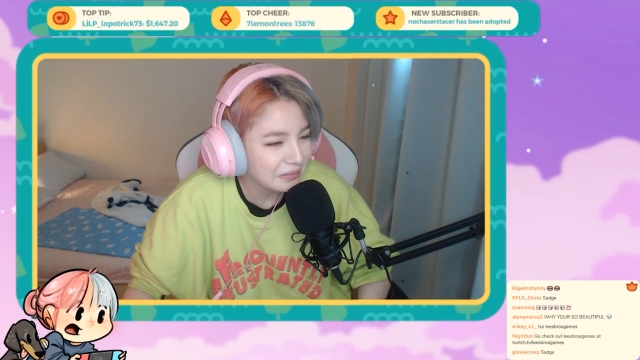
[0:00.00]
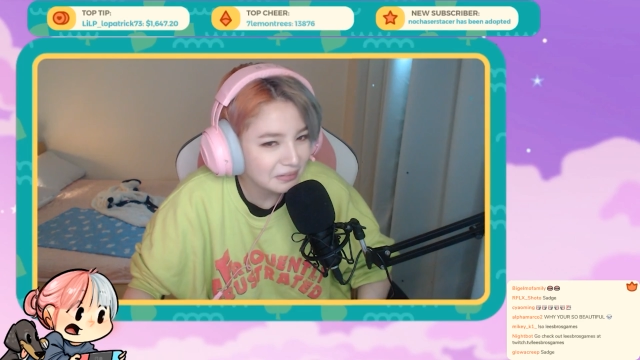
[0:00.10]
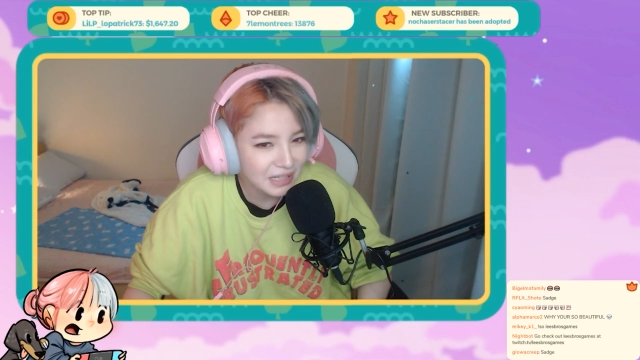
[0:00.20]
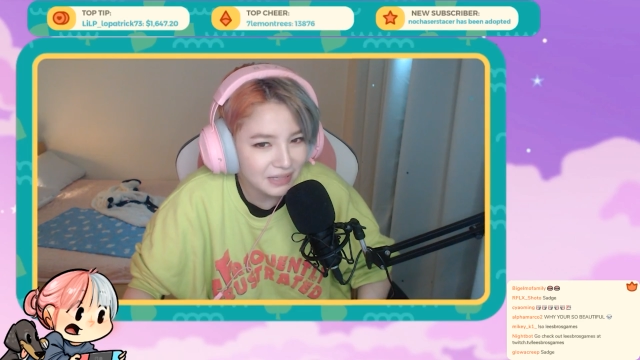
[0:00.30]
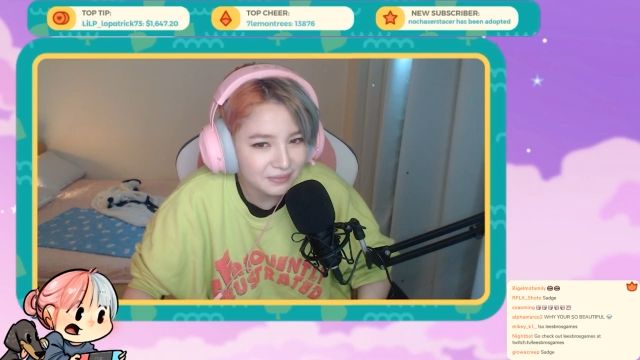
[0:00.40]

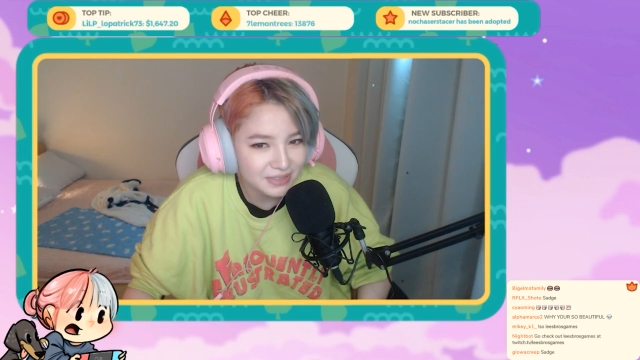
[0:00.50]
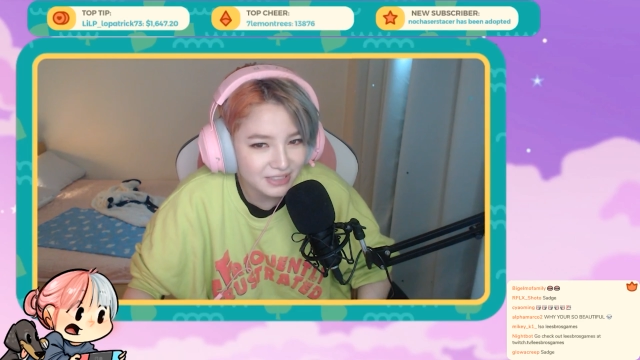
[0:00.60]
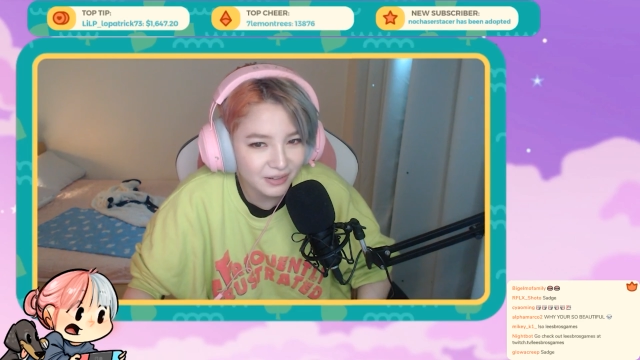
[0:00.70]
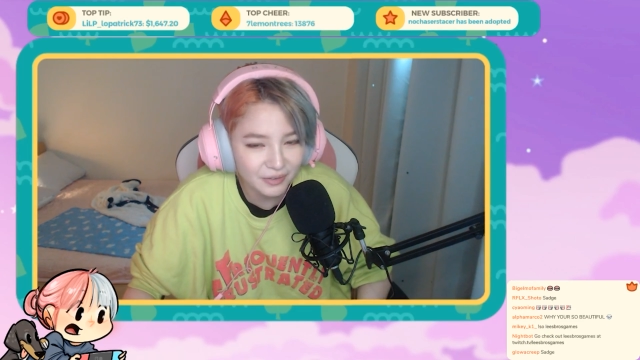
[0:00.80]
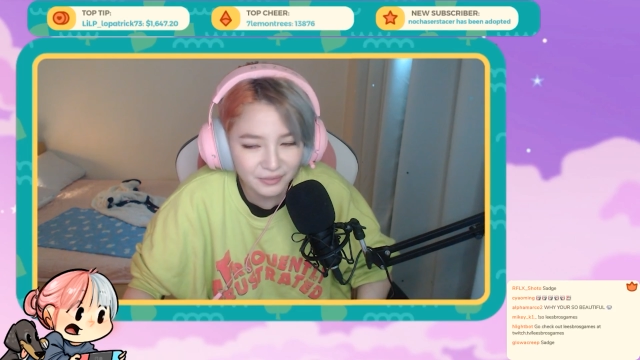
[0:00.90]
I'm
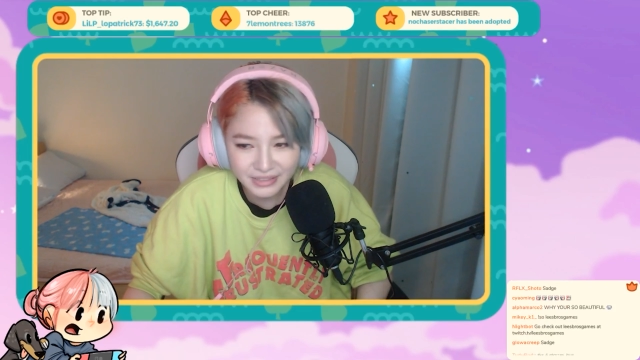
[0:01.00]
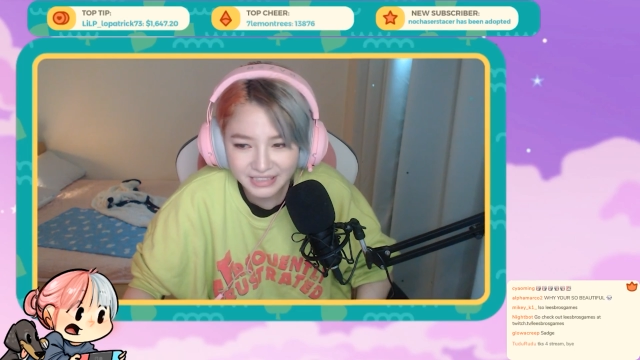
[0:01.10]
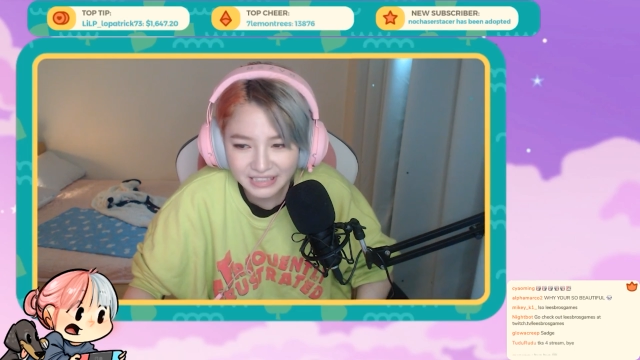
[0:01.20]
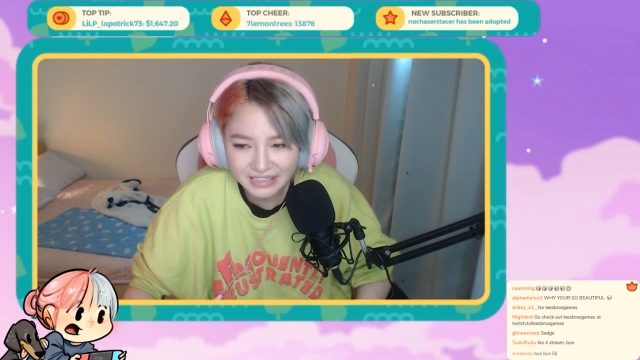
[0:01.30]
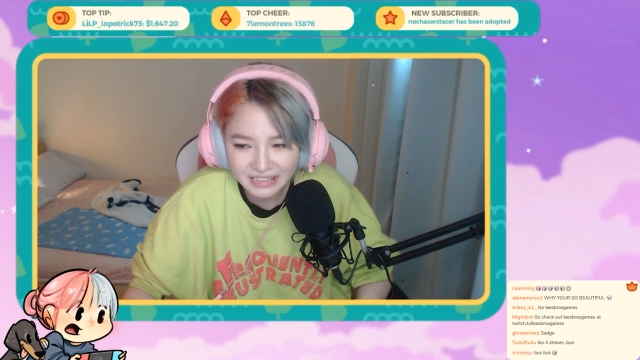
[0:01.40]
sorry.
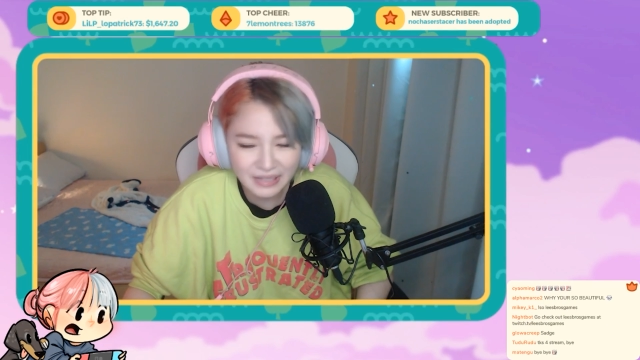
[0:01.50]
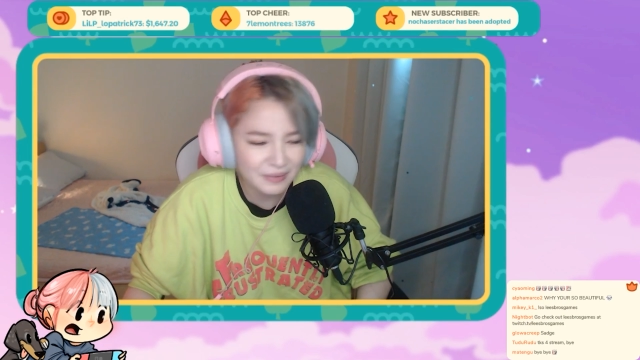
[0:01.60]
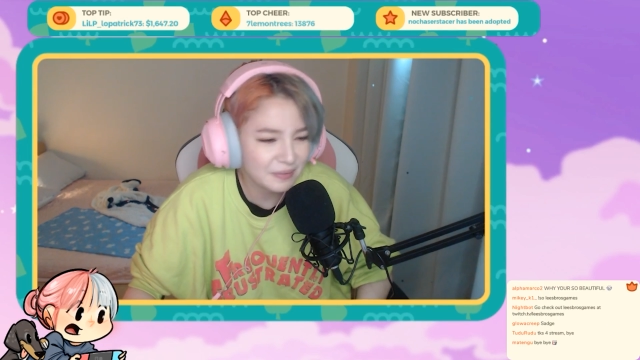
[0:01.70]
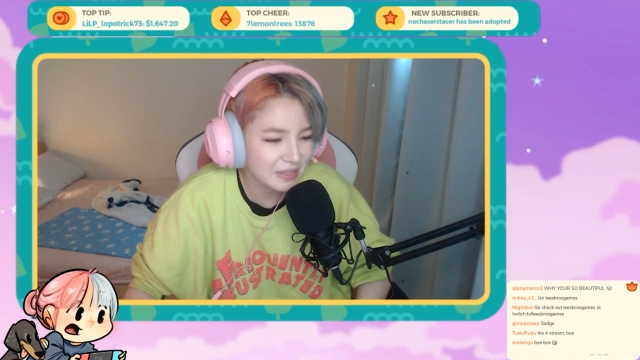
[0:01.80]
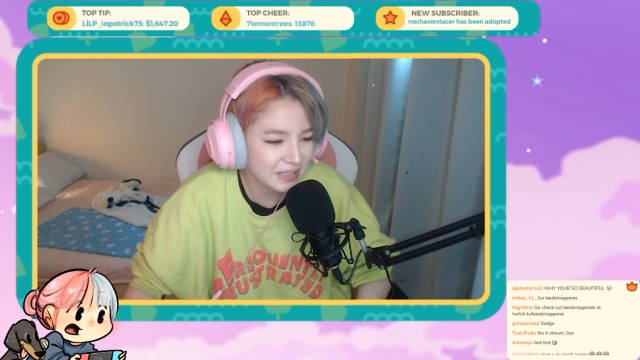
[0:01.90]

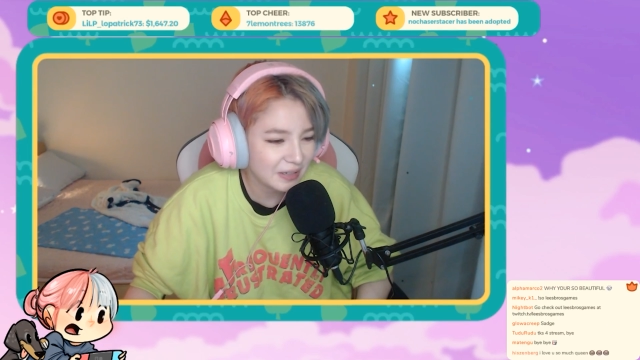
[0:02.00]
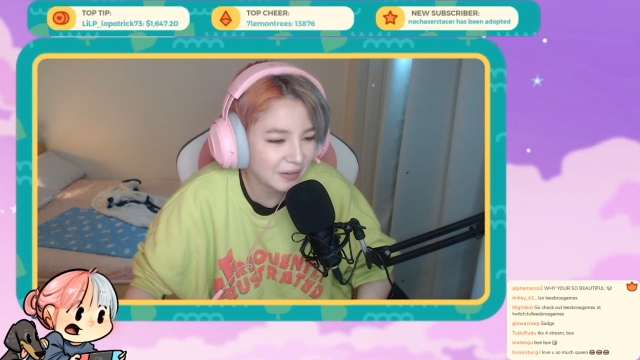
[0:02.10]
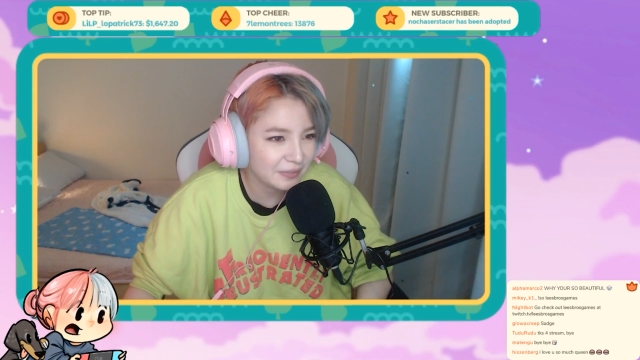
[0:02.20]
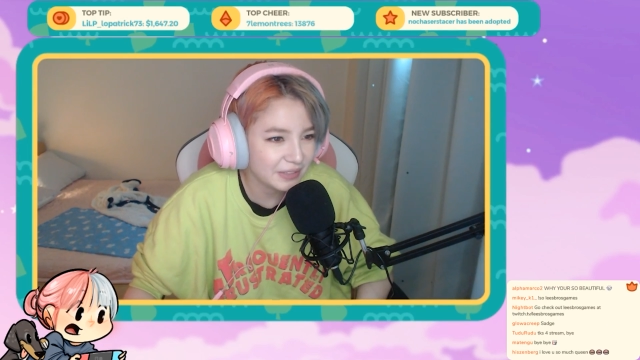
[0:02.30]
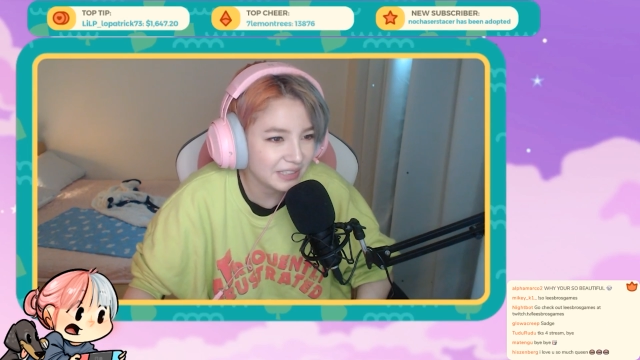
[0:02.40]

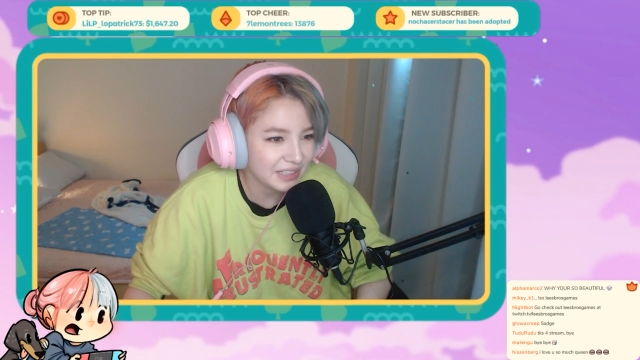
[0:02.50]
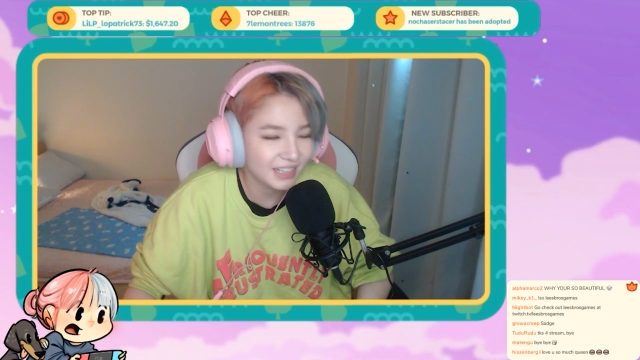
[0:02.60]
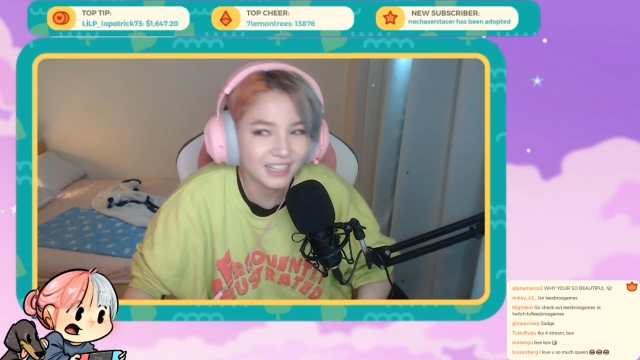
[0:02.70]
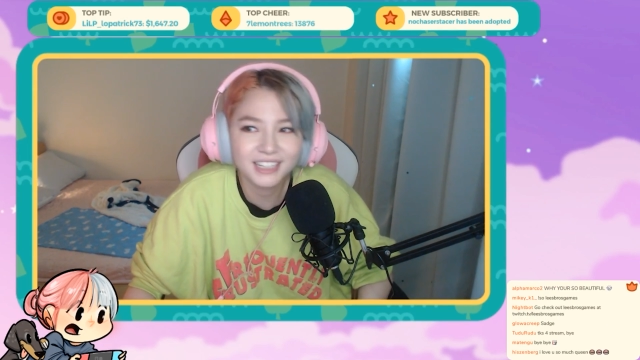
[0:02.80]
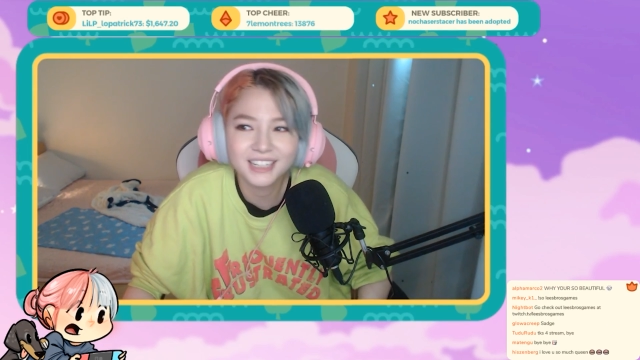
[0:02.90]
Sag. I'm sorry.
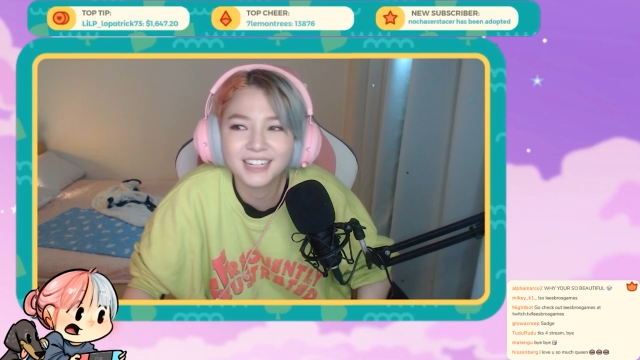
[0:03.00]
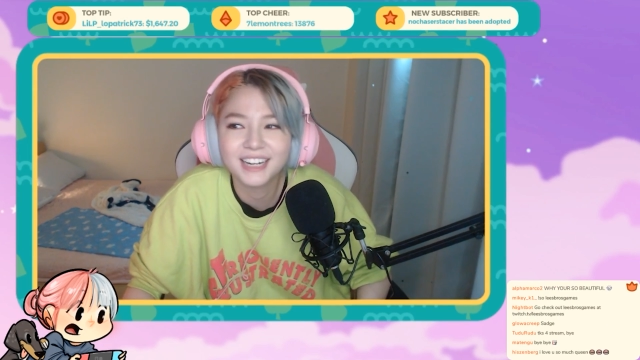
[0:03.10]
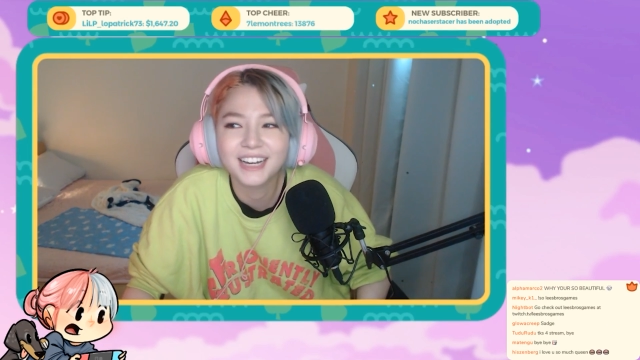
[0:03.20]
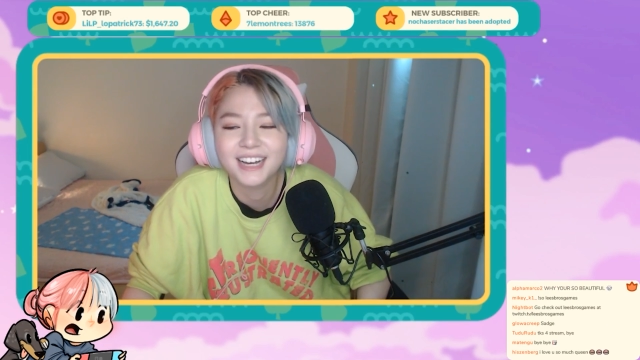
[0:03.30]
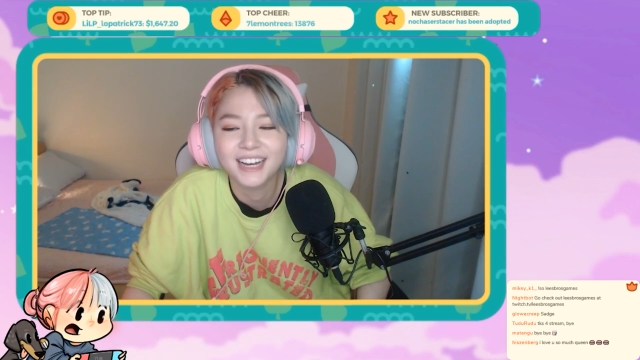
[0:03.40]

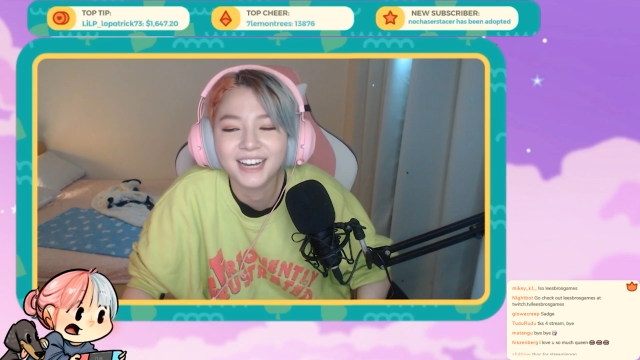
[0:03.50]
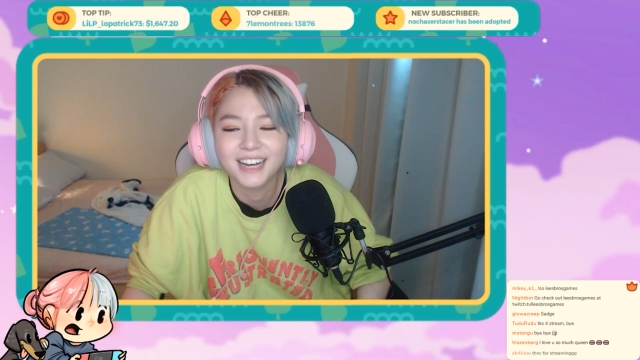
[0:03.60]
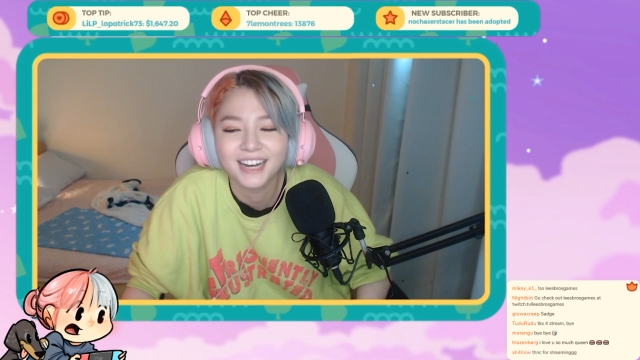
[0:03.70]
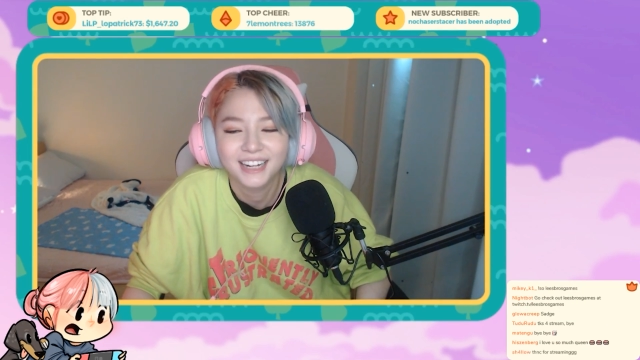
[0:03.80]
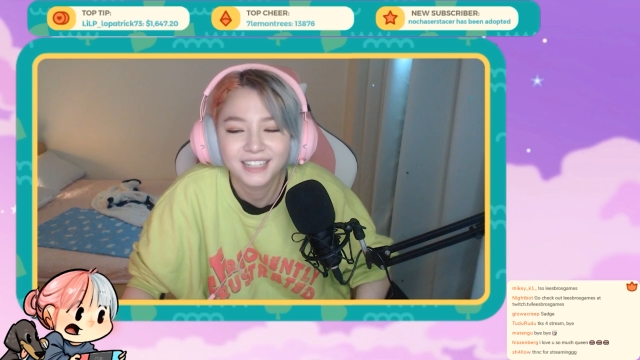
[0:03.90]
Sag.